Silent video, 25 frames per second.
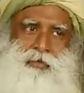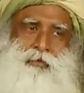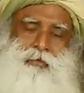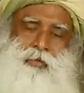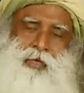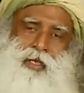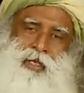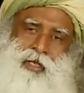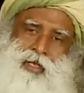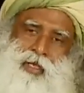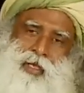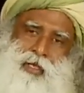
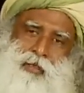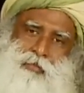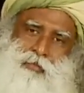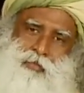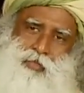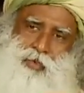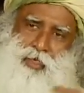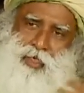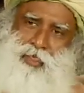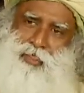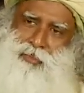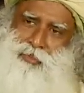When I
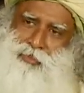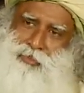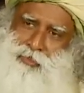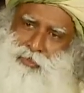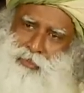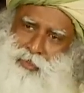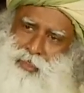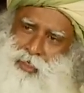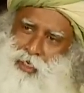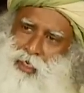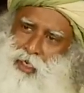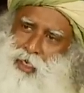embrace,
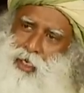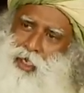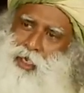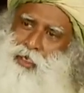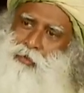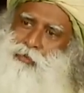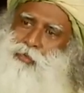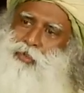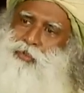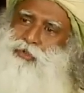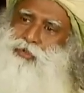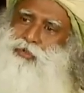I
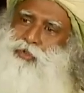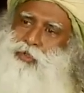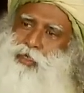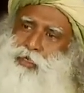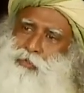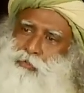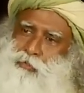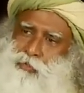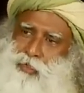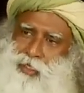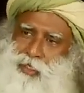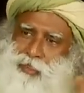am also
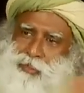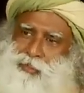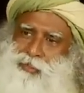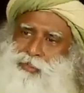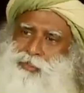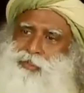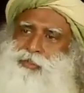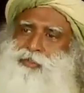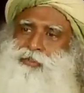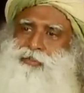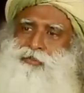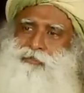
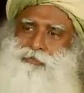embraced.